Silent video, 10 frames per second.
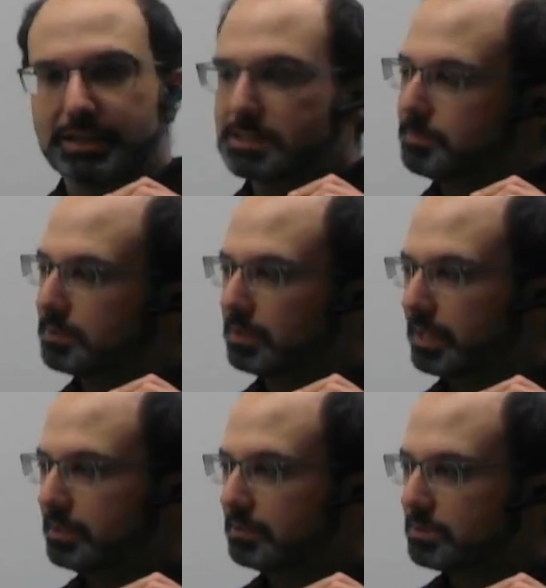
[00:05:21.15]
It's about the
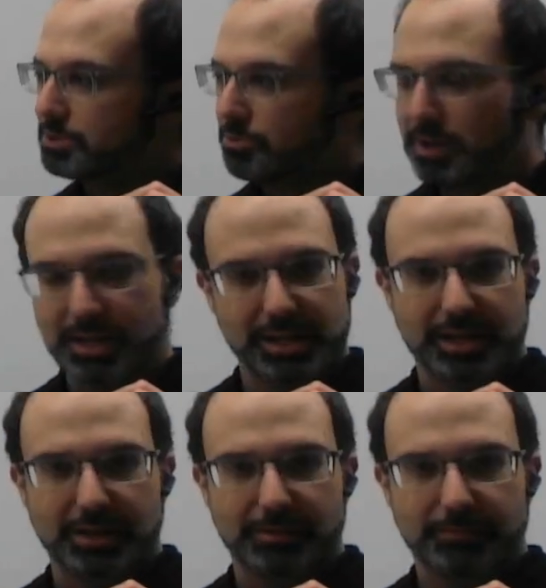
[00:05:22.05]
length of the screen
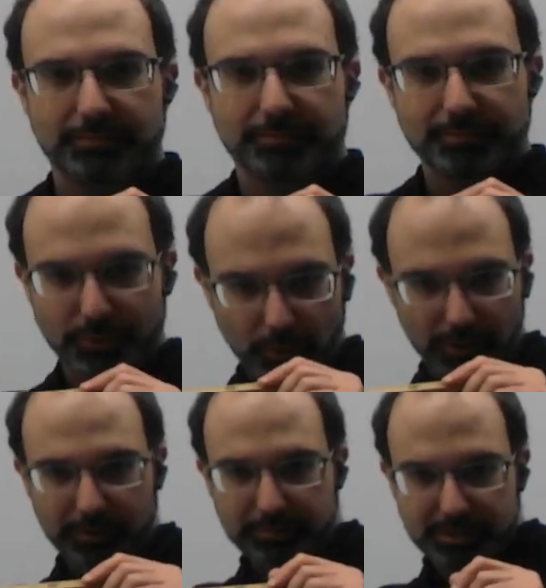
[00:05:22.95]
here.
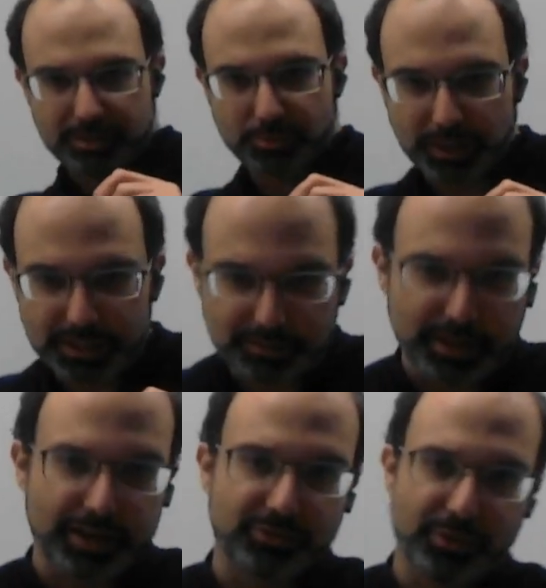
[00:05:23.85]
Or, since we need some
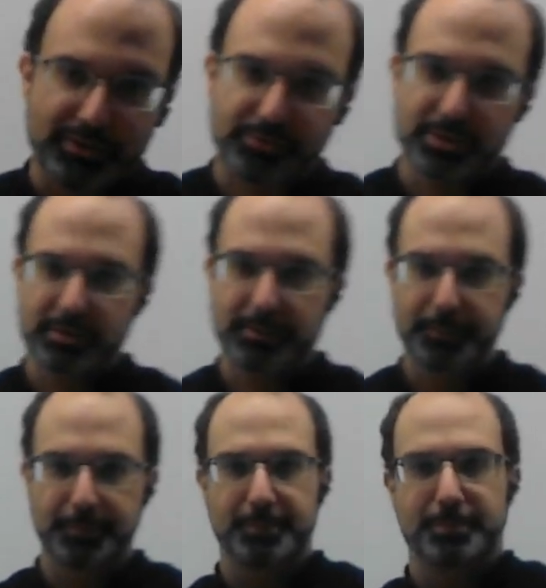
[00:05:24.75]
kind of a reference,
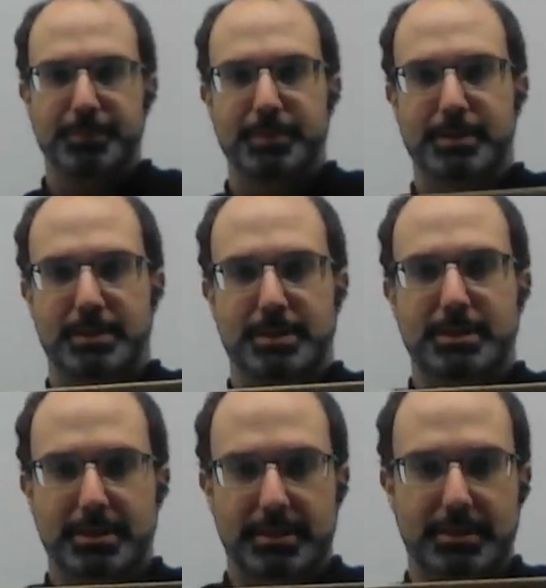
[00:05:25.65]

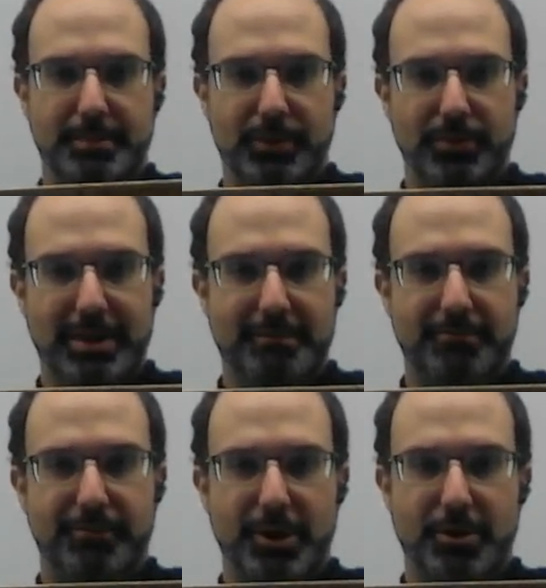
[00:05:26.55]
it's about that
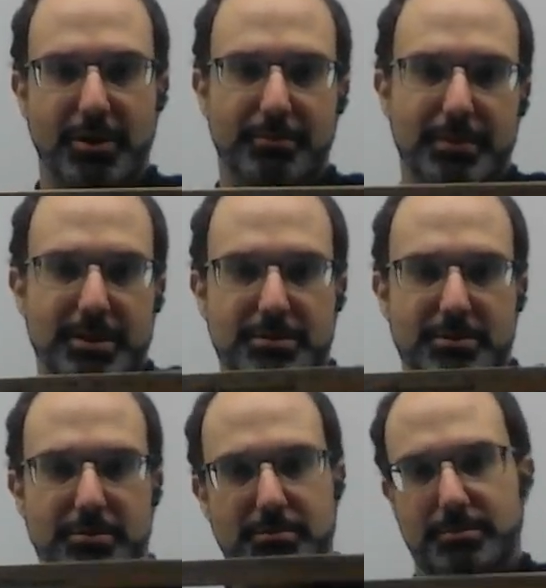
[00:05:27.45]
far on me.
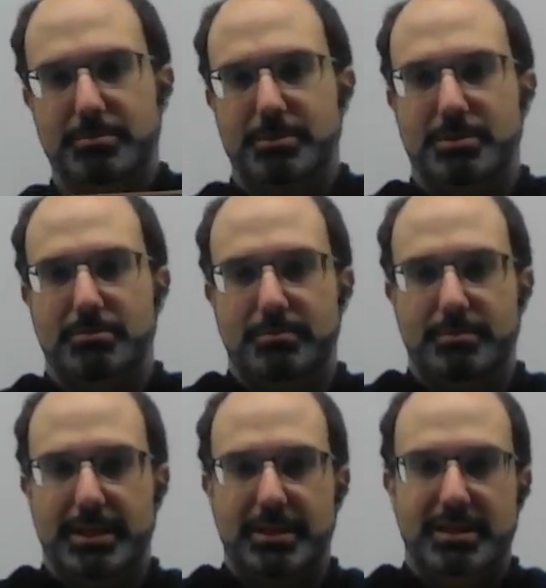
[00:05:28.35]
So there we go,
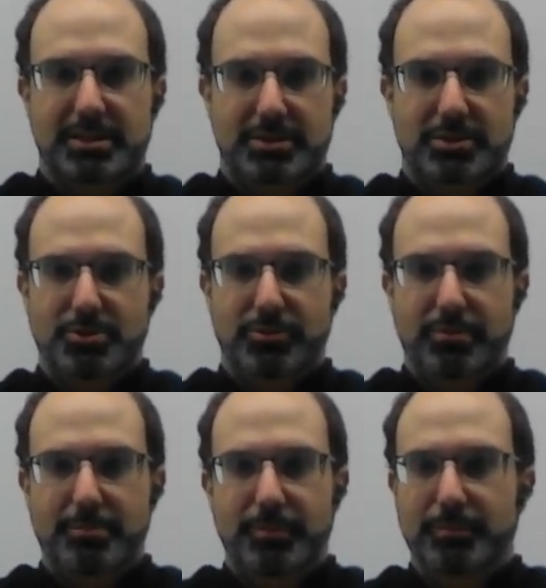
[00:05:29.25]
like this. So
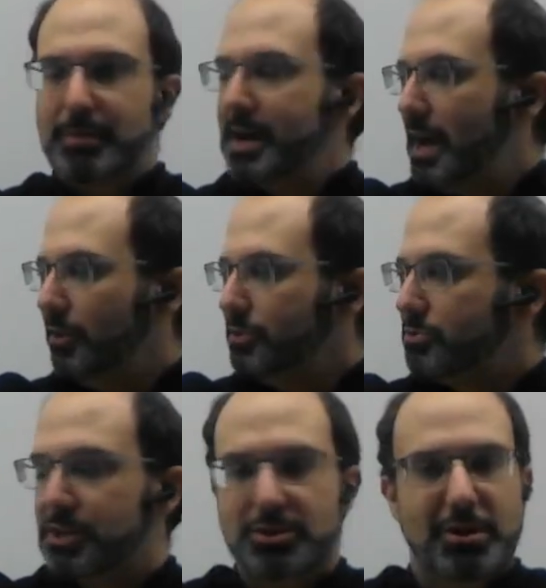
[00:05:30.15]
from my
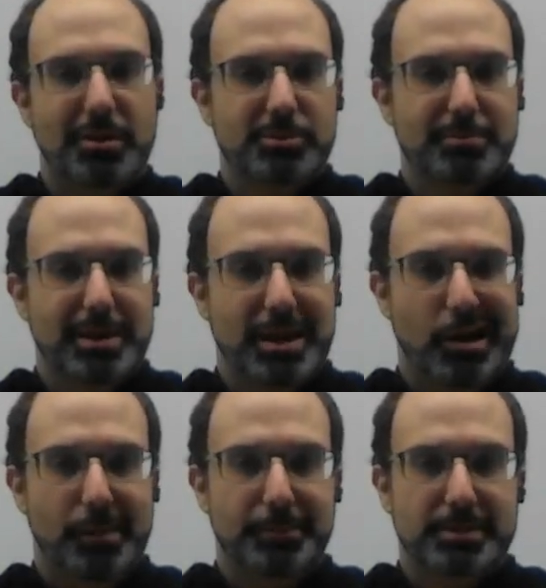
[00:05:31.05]
outstretched arm to my
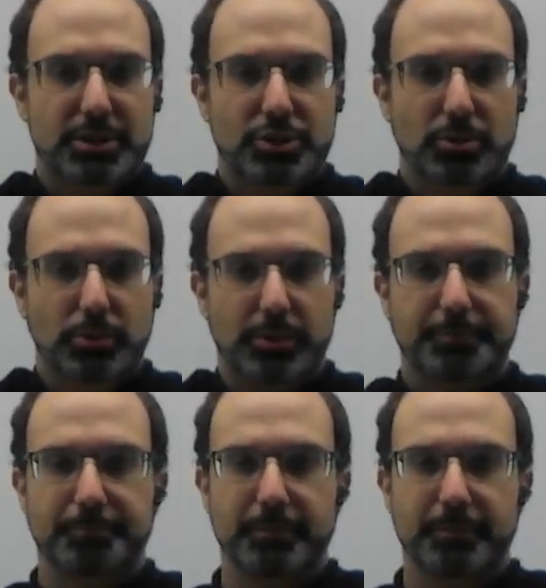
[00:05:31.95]
opposite shoulder.